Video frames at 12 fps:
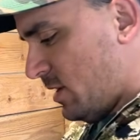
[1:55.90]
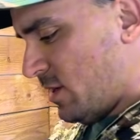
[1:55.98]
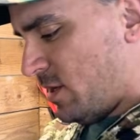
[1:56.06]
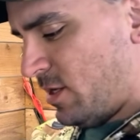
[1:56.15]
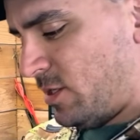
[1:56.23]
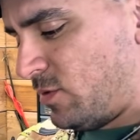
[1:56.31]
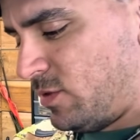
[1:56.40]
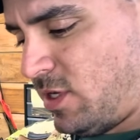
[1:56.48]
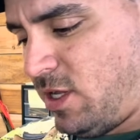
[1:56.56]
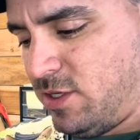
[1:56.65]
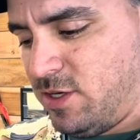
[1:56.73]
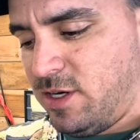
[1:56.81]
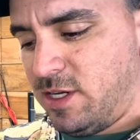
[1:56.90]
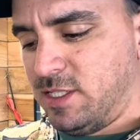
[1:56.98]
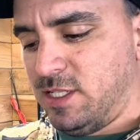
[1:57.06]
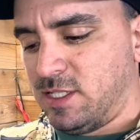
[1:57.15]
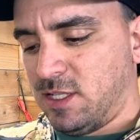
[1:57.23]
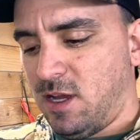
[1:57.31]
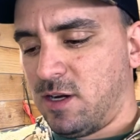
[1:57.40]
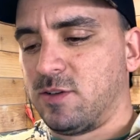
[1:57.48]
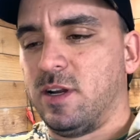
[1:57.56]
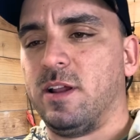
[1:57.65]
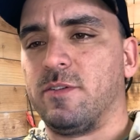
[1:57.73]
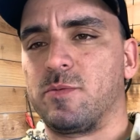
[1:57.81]
this one's all dirty because it's locked right
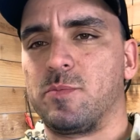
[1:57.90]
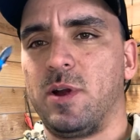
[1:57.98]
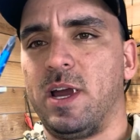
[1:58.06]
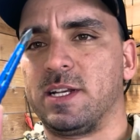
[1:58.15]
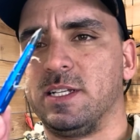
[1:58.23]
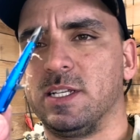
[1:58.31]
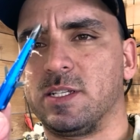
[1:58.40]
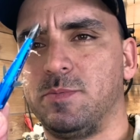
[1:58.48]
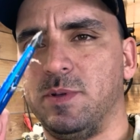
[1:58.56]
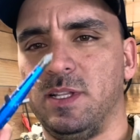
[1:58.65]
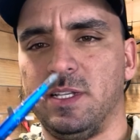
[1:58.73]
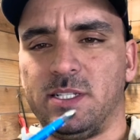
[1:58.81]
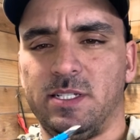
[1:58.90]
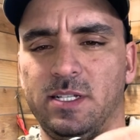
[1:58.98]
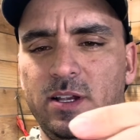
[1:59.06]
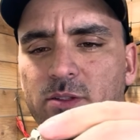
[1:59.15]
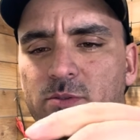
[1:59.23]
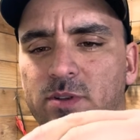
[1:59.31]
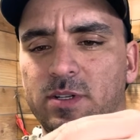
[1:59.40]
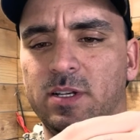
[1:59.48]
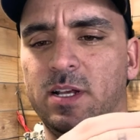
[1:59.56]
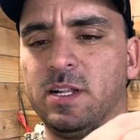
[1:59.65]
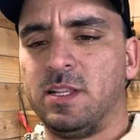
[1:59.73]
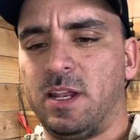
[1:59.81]
now for practice, but this is the other one
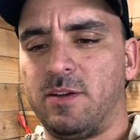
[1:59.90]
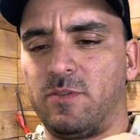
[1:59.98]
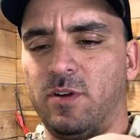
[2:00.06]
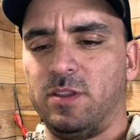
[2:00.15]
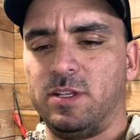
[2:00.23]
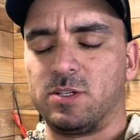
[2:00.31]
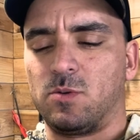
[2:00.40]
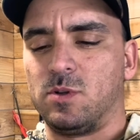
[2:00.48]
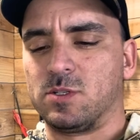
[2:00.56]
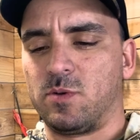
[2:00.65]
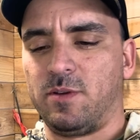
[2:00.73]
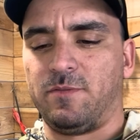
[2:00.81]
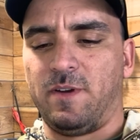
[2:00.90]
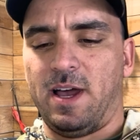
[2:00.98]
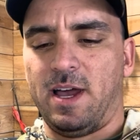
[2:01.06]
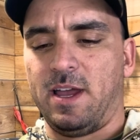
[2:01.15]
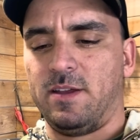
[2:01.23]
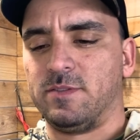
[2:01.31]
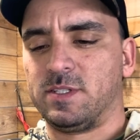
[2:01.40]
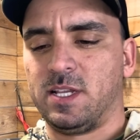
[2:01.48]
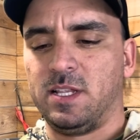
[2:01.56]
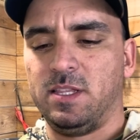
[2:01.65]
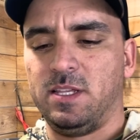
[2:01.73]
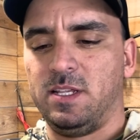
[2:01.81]
that I've run. These are 125s,
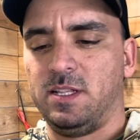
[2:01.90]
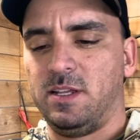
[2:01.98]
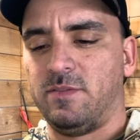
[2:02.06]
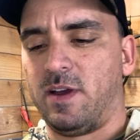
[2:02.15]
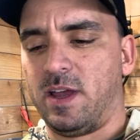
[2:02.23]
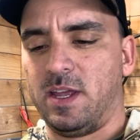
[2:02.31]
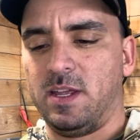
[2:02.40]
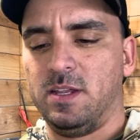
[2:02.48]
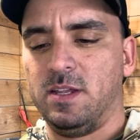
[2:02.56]
the Levi